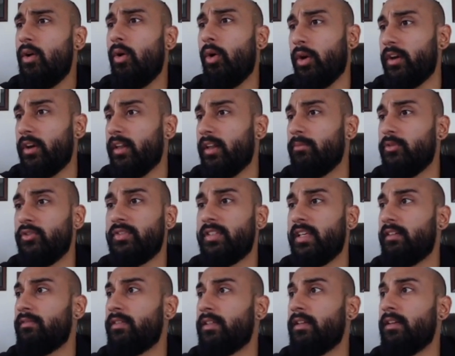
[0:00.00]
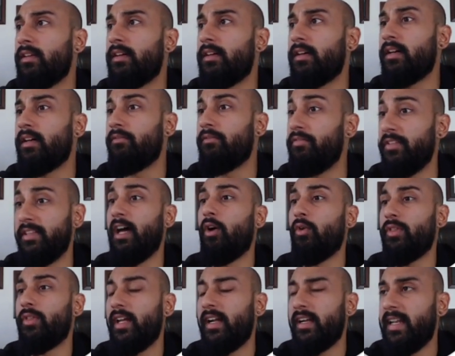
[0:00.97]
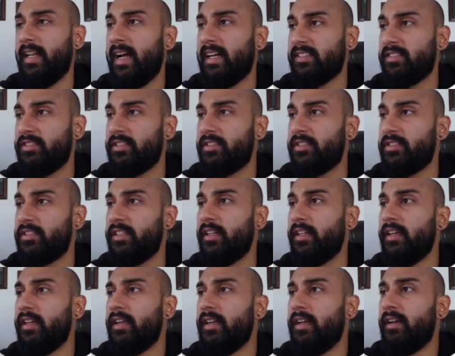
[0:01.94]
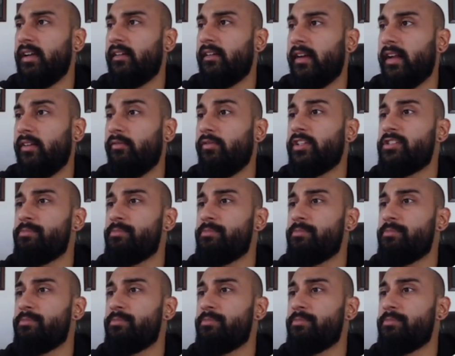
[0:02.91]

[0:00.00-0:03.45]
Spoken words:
on a W-7 without that tax return, right?